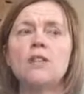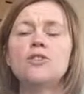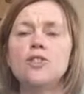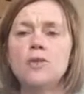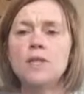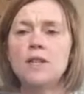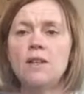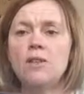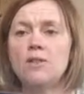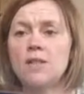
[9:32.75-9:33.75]

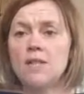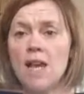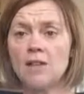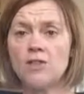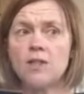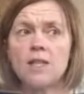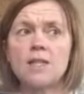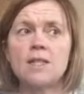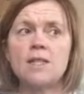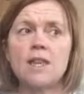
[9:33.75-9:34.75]
Duty under section
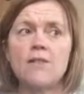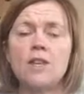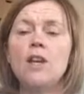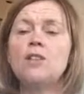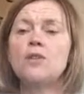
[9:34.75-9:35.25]
67